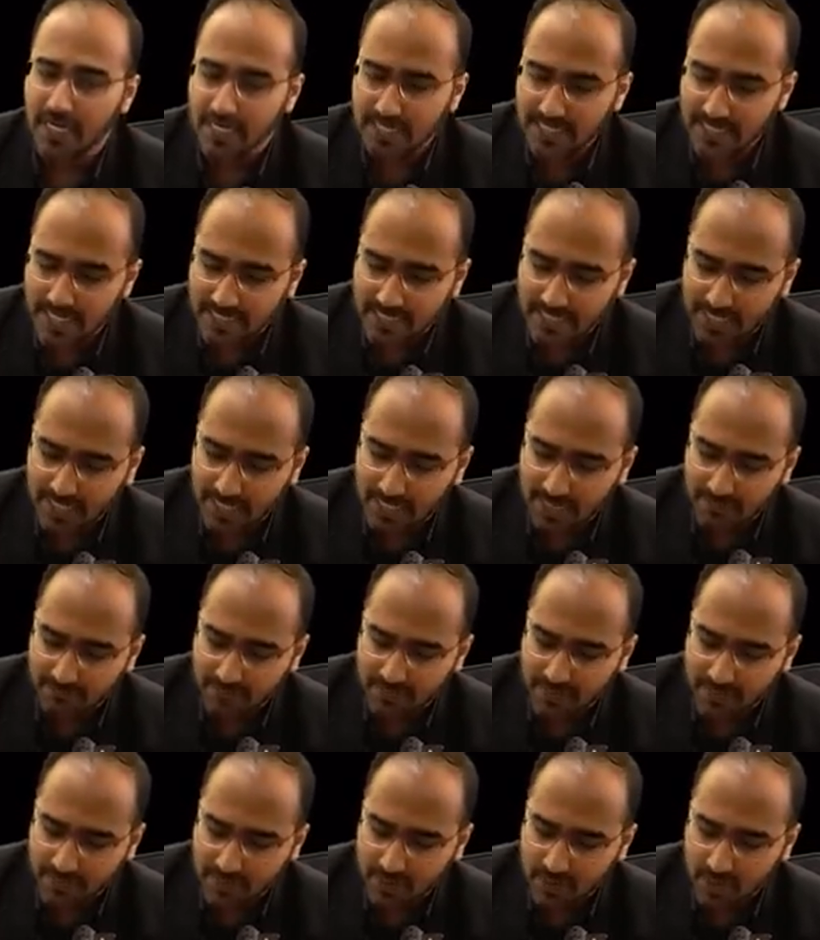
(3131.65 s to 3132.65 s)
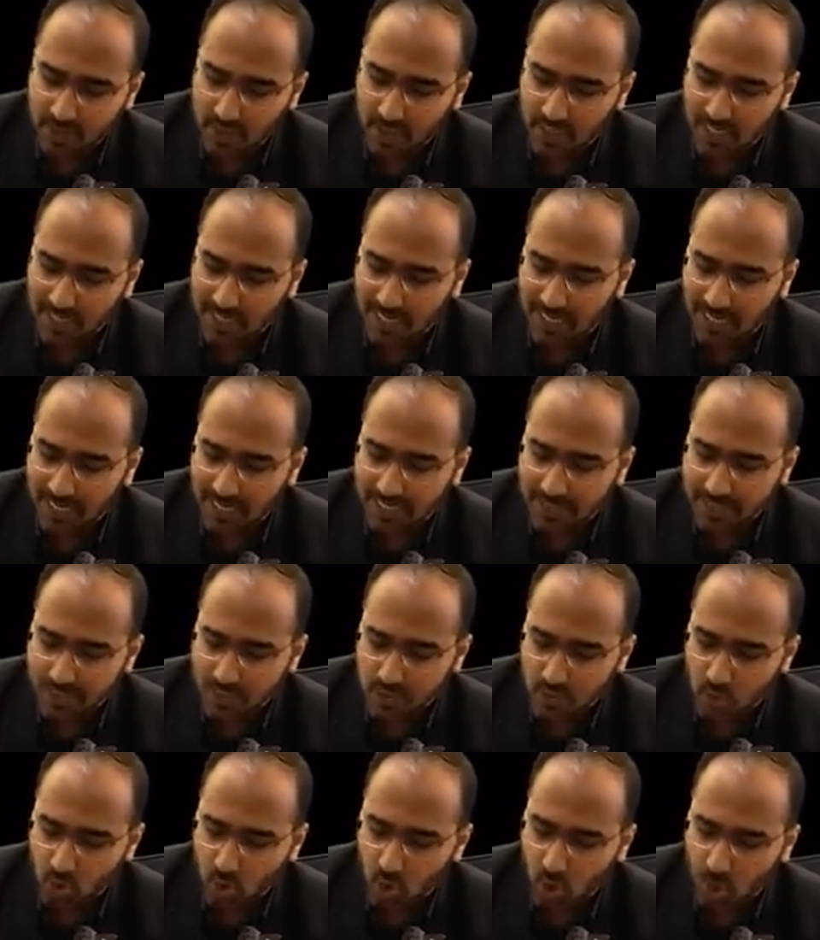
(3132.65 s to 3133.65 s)
it that came which was called
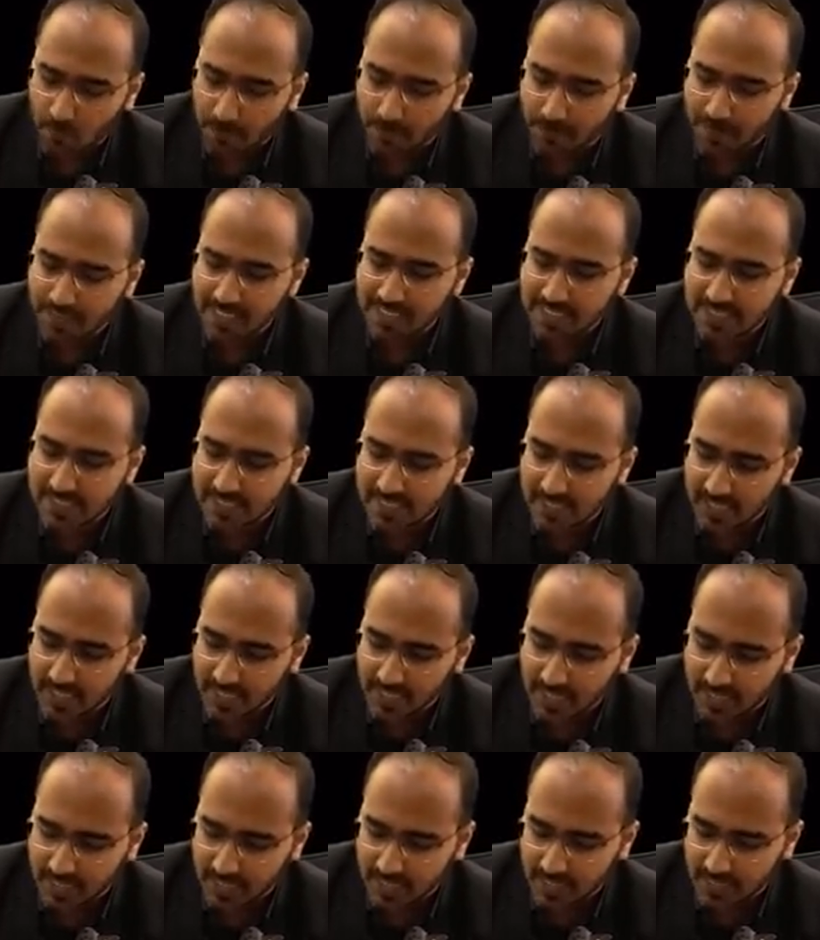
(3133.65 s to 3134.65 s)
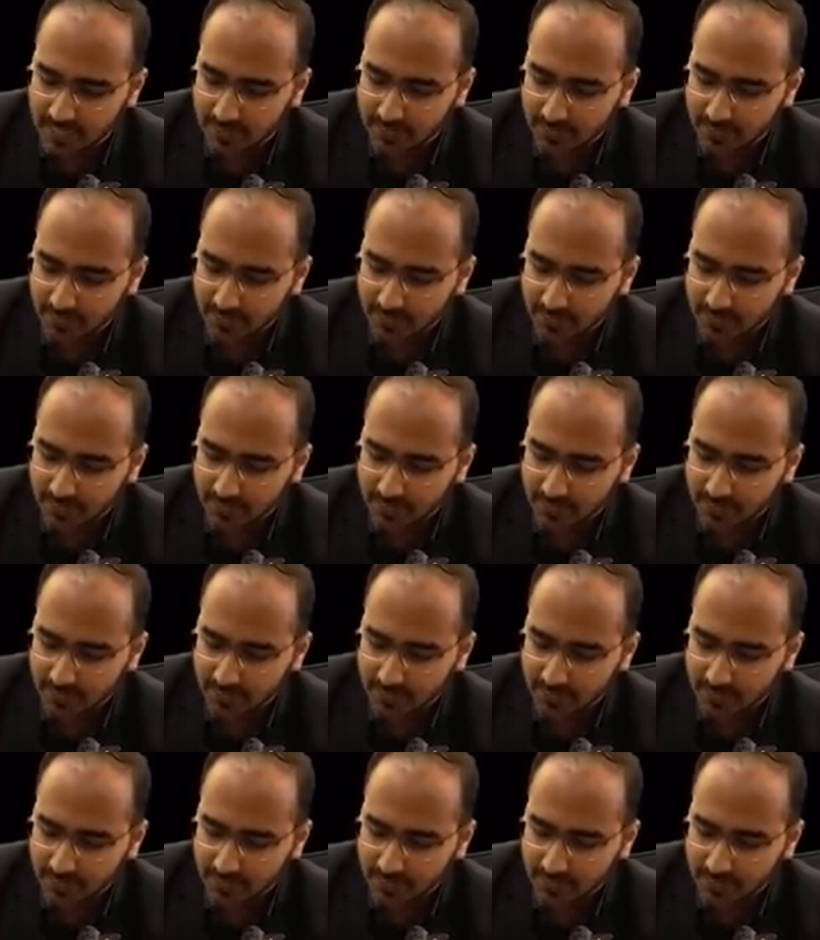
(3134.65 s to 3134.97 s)
as open circuit.